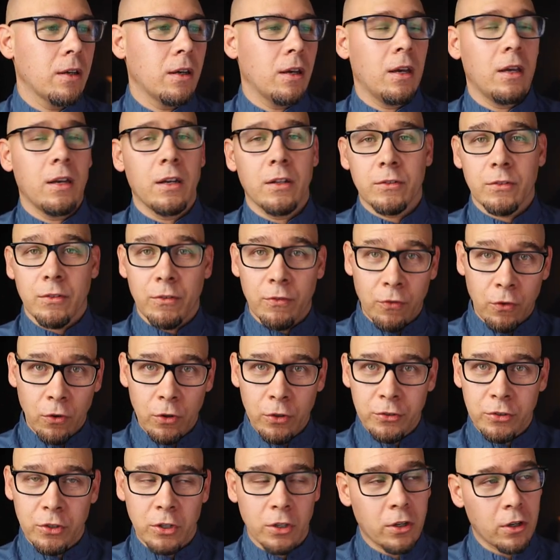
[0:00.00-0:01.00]
And it's a full
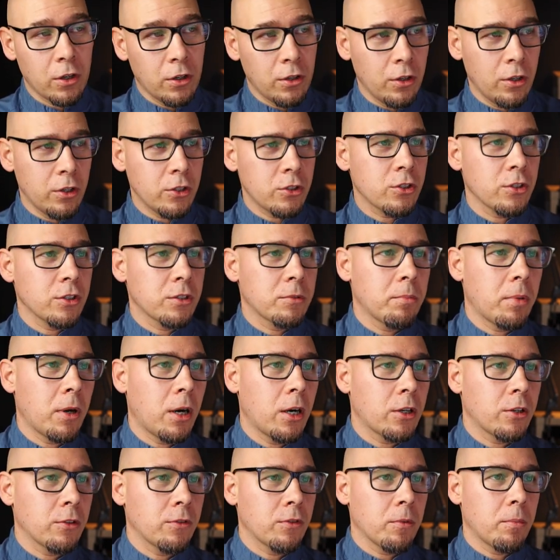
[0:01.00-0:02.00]
circle, not just
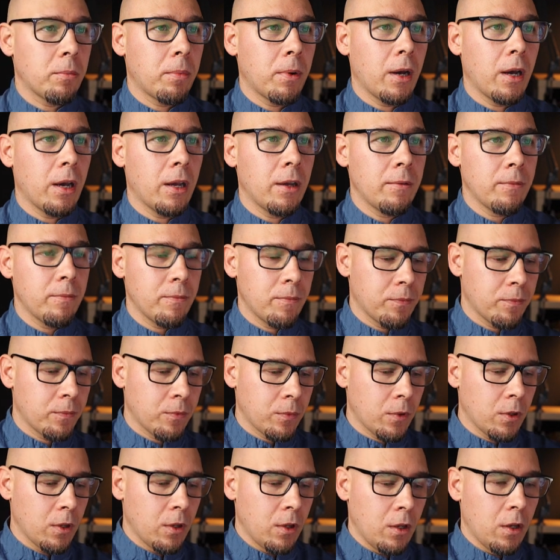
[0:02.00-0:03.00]
part of the pie.
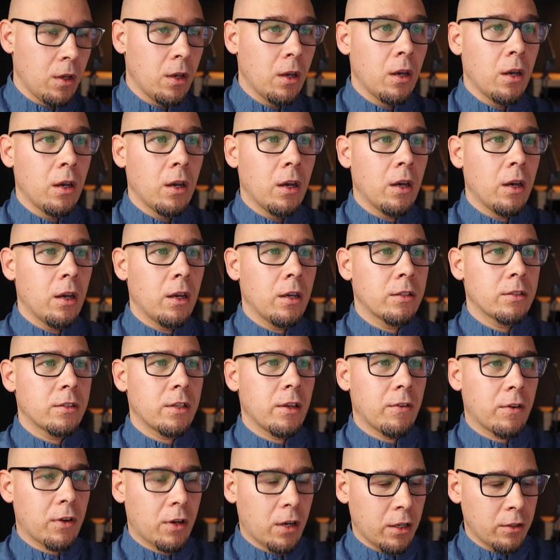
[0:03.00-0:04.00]

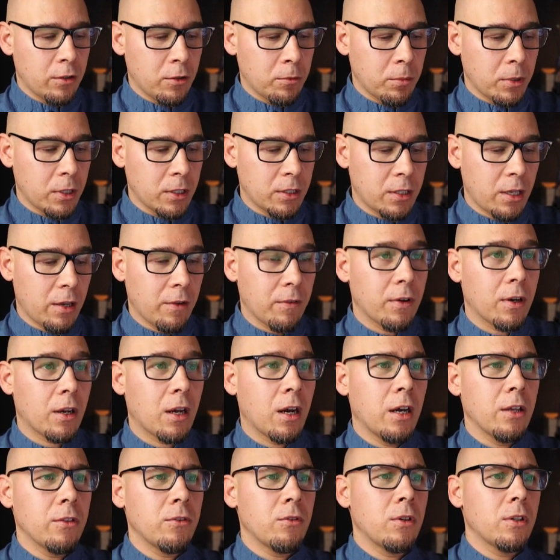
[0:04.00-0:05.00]
700 by
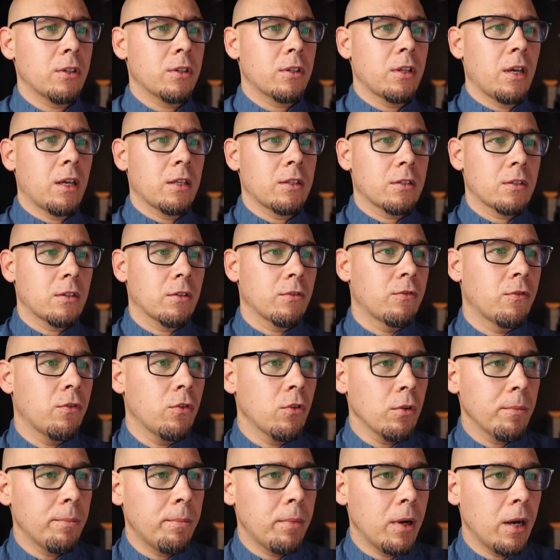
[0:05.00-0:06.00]
700, that's the
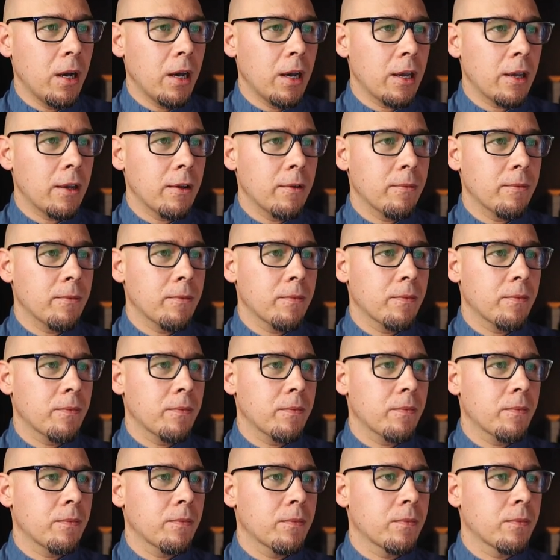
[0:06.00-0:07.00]
full pie.
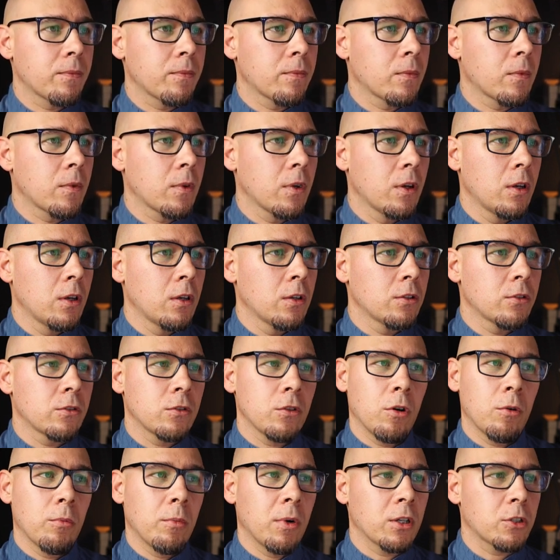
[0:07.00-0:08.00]

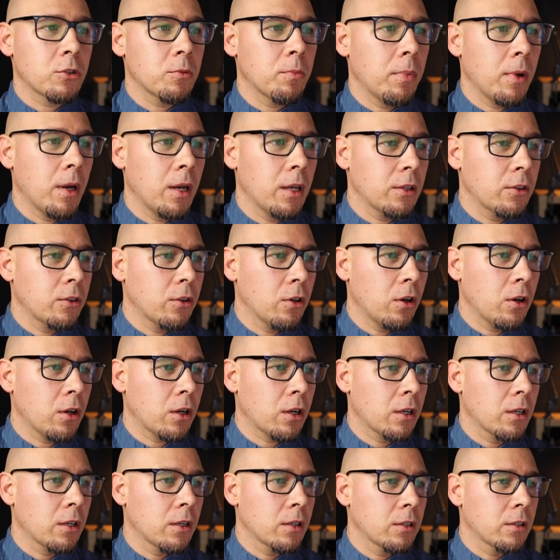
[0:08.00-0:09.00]
So much pie
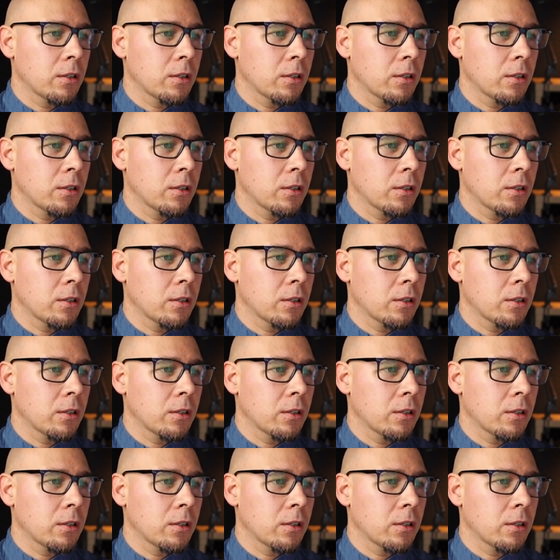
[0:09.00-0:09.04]
talk.